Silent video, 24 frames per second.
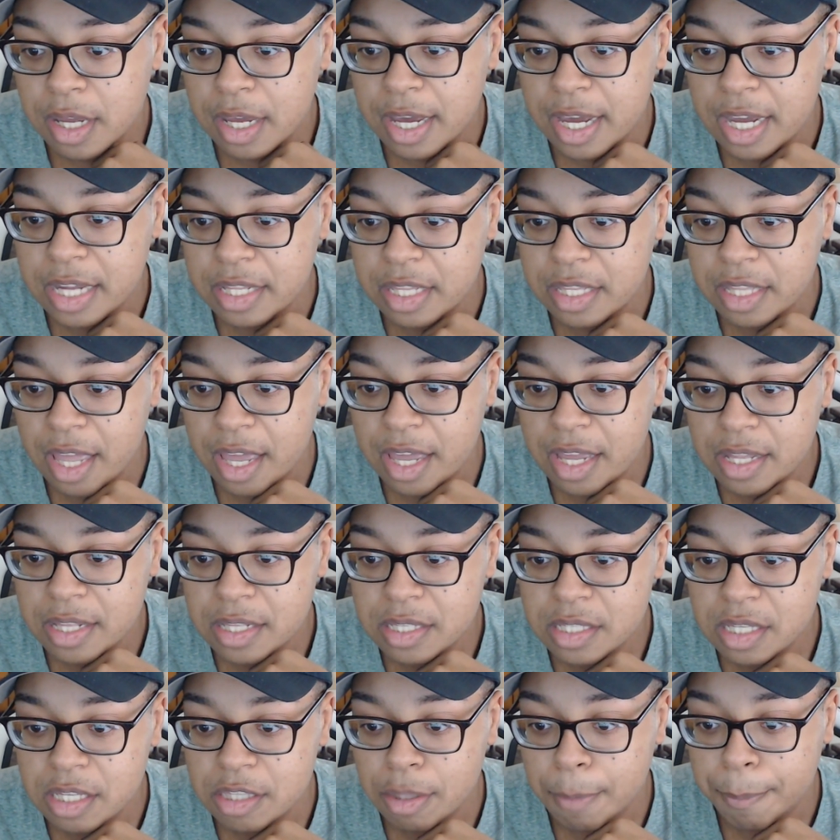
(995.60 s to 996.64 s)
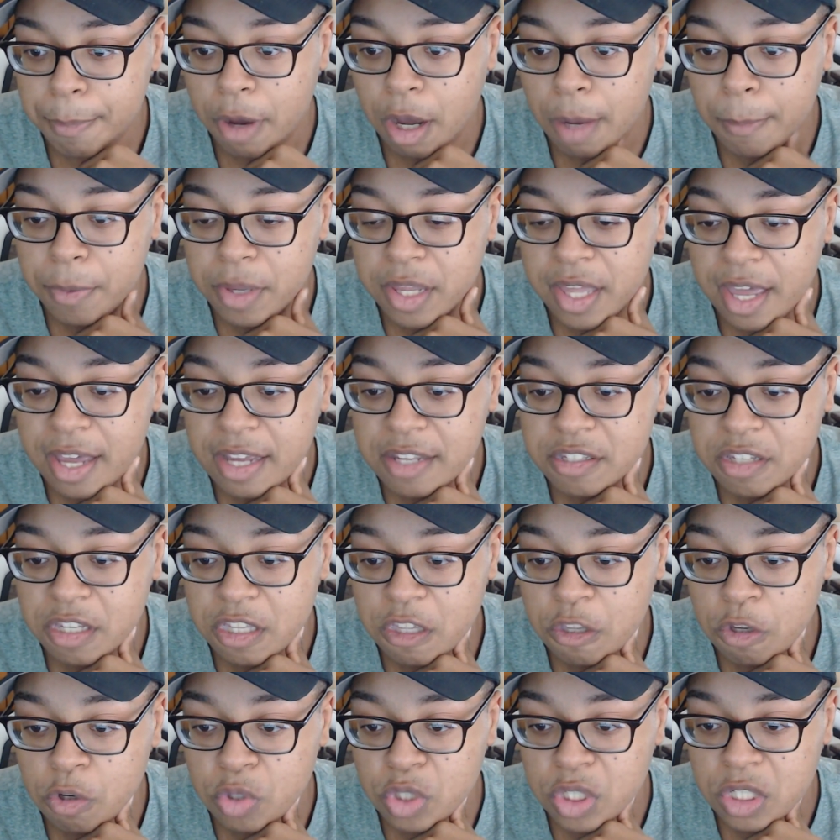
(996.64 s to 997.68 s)
And it ends in the public
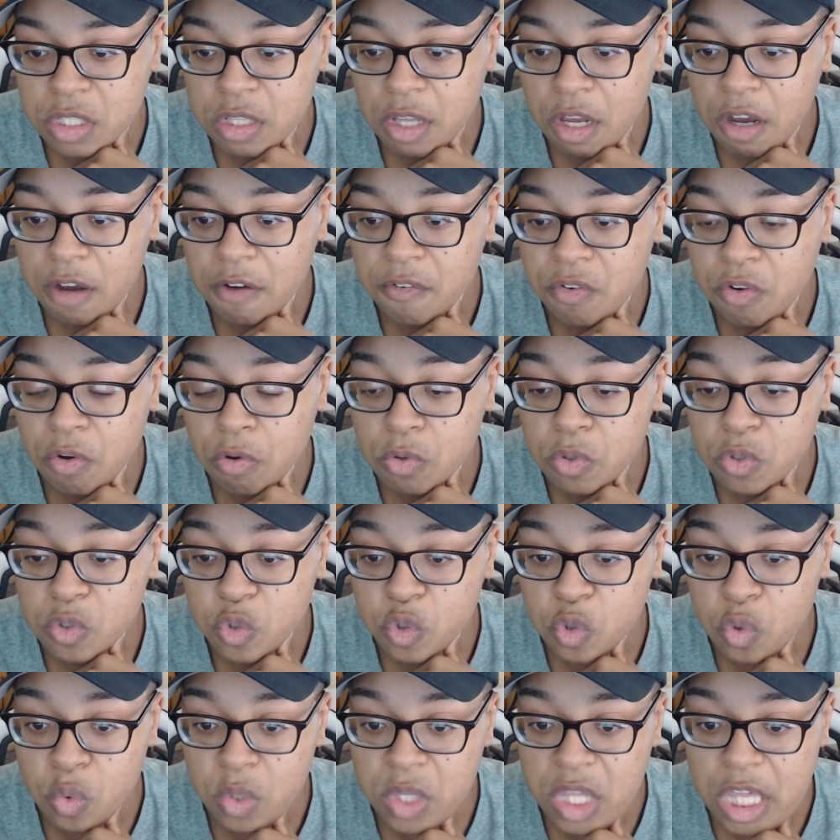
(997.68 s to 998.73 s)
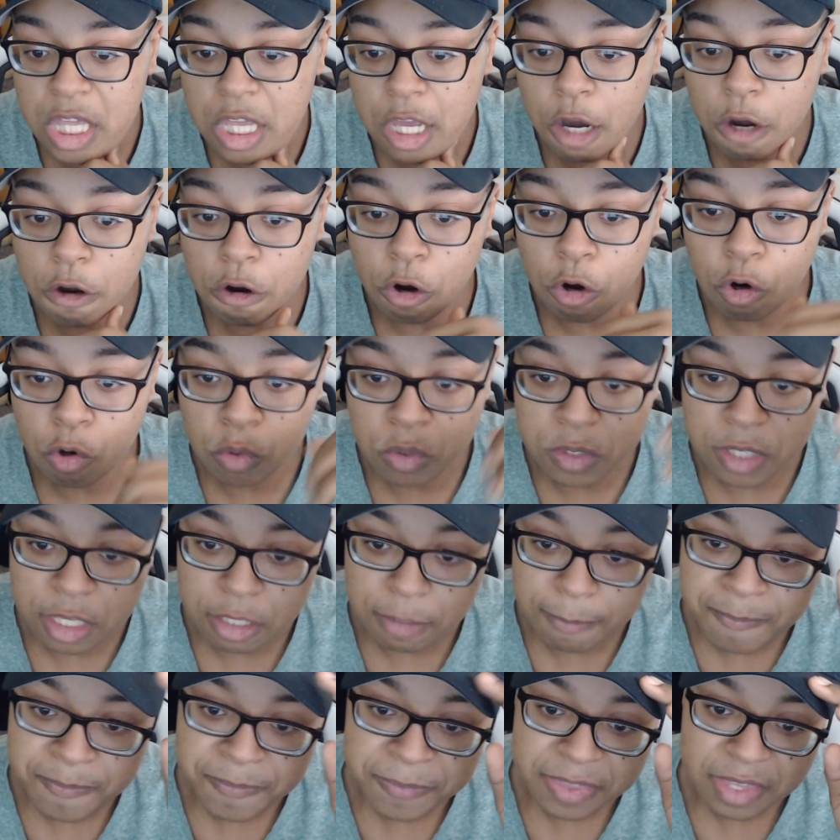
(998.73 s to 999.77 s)
execution of Kozuki Oden.
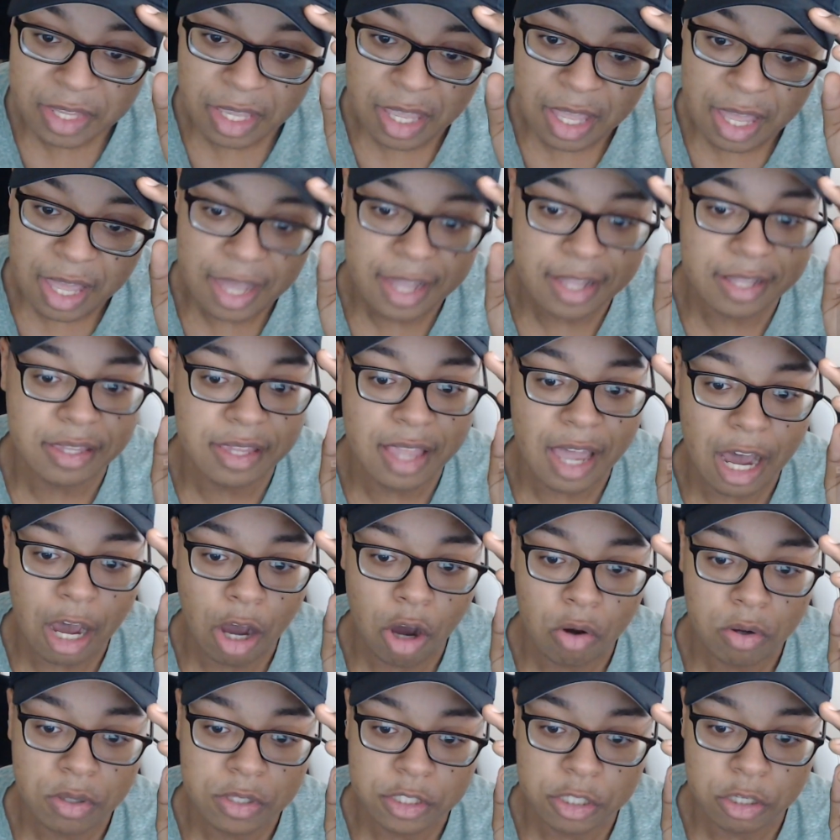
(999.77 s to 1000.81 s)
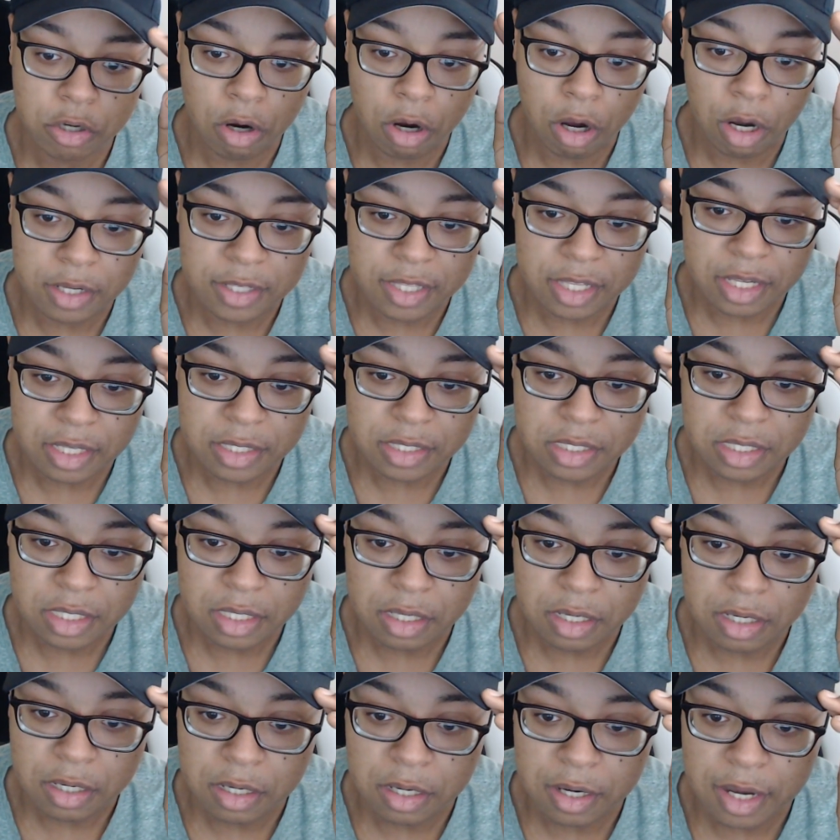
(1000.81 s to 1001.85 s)
And now, dear audience,
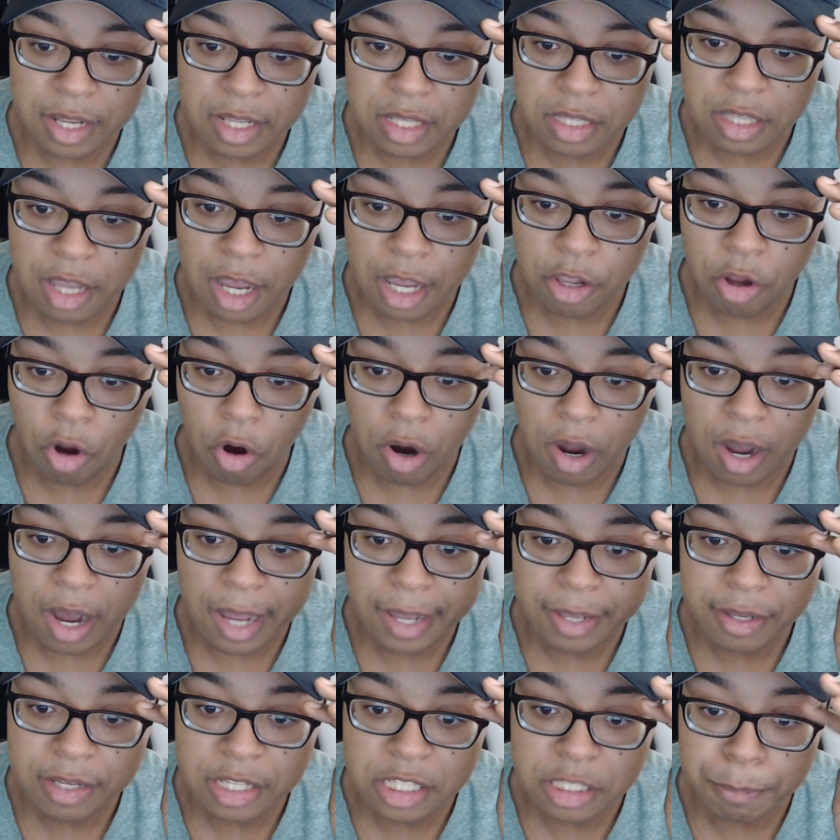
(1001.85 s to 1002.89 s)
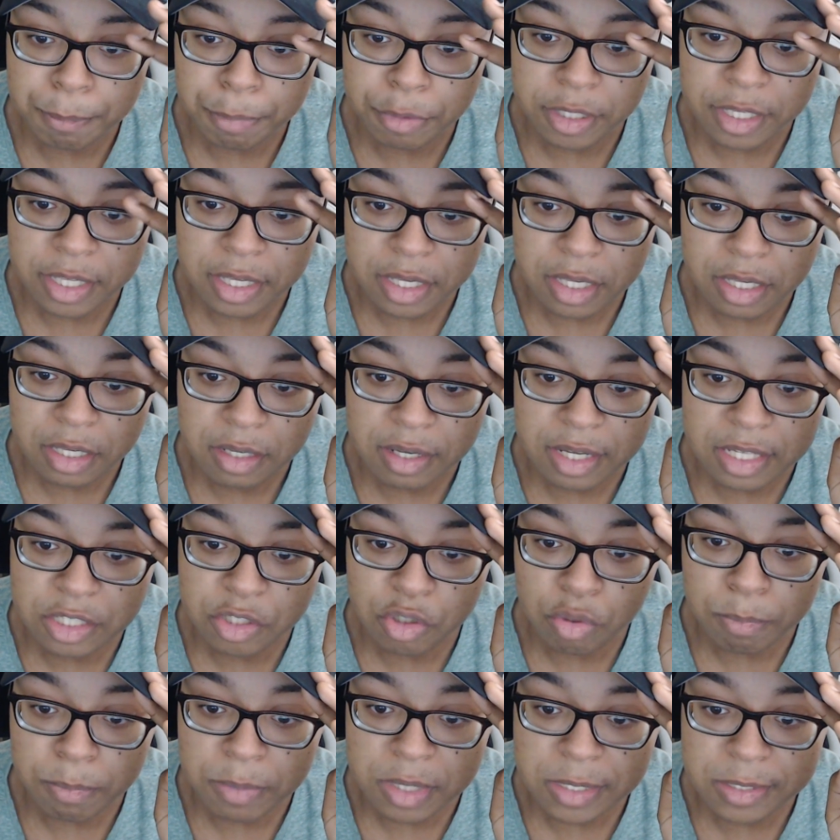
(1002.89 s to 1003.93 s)
let not your eyelids blink lest
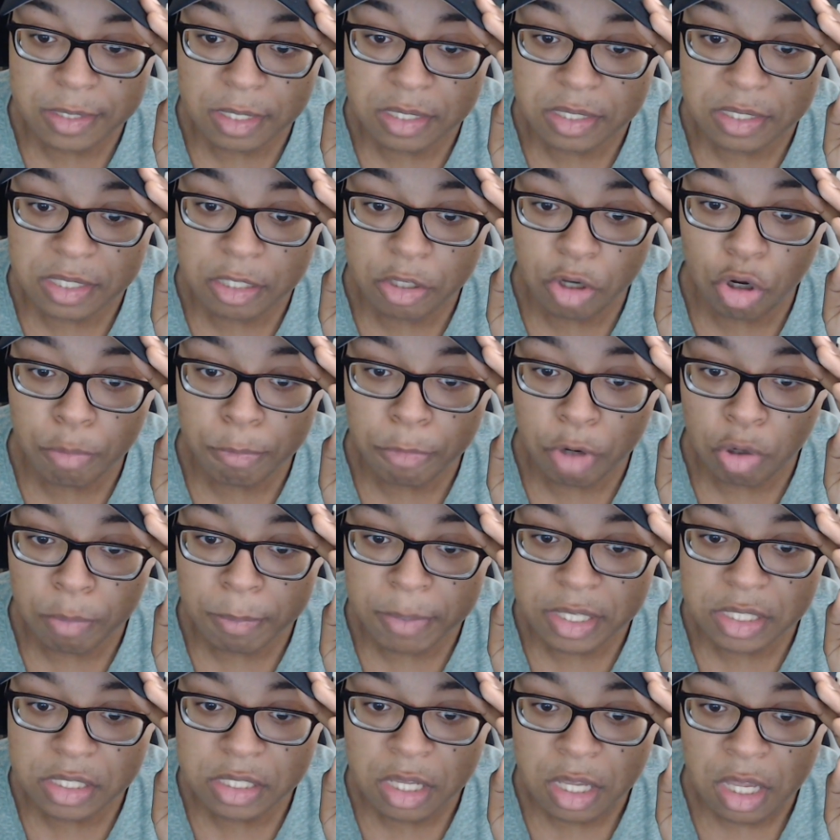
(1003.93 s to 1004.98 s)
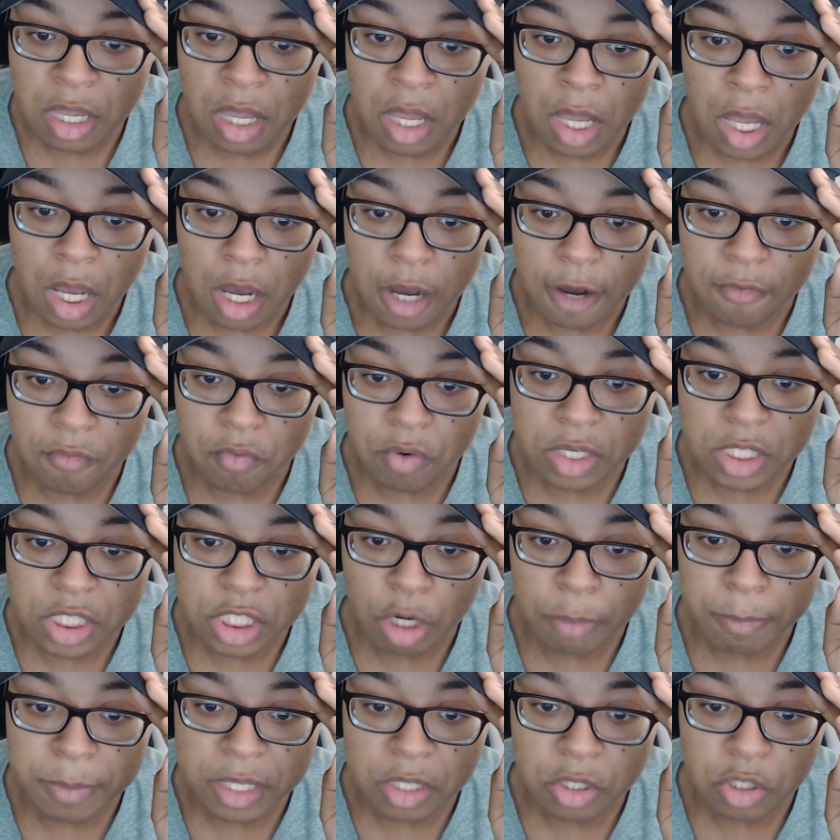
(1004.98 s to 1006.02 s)
you miss a single moment of what
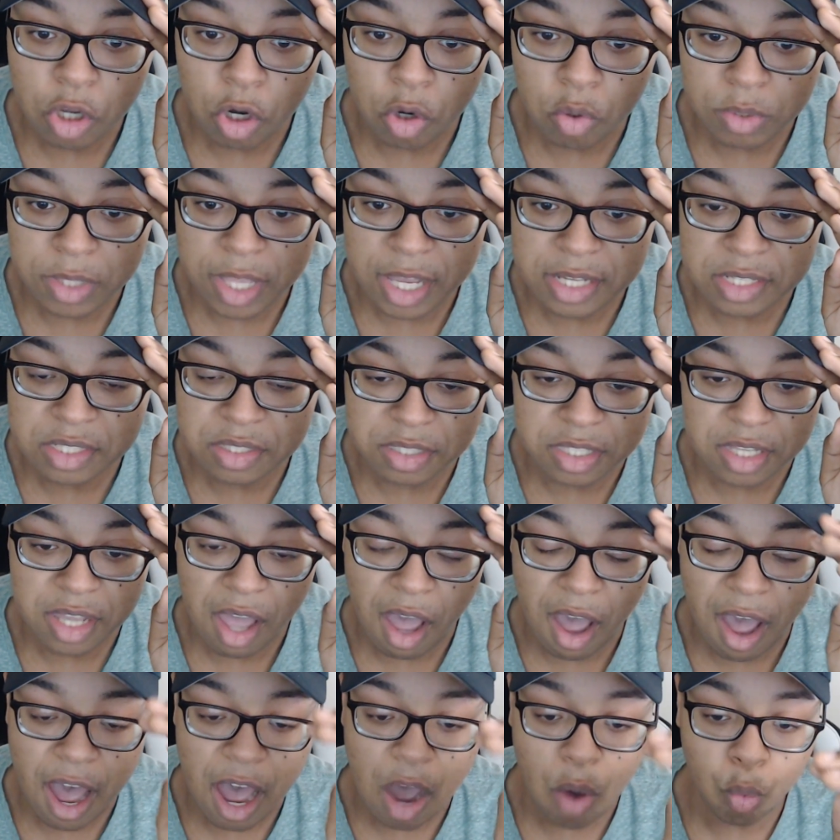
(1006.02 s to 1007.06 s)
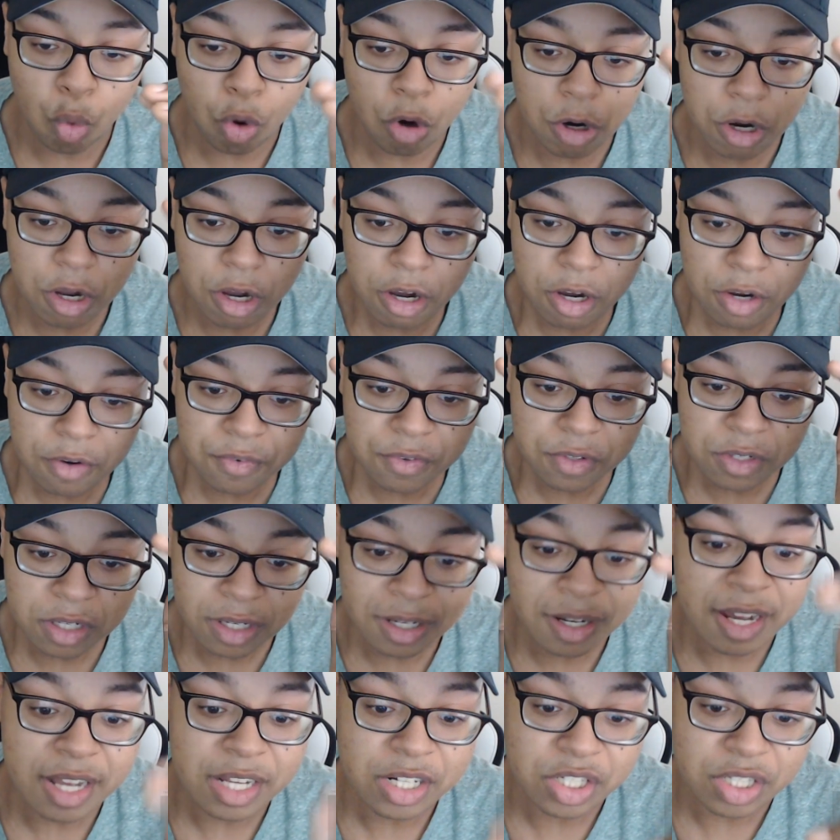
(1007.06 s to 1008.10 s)
shall be known as the Hour of
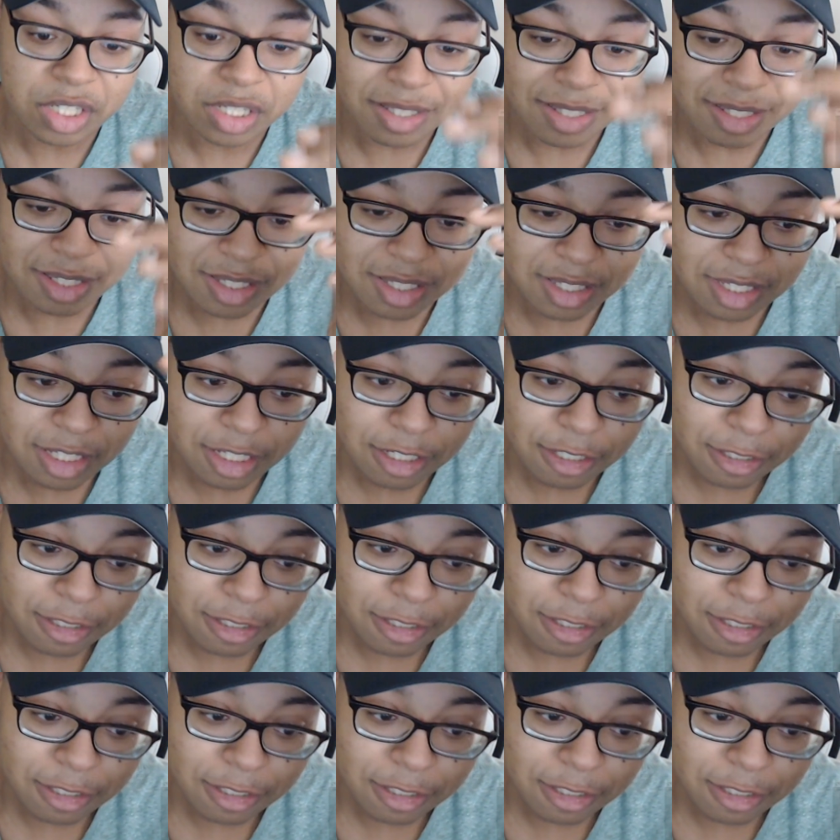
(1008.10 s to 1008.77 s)
Legends.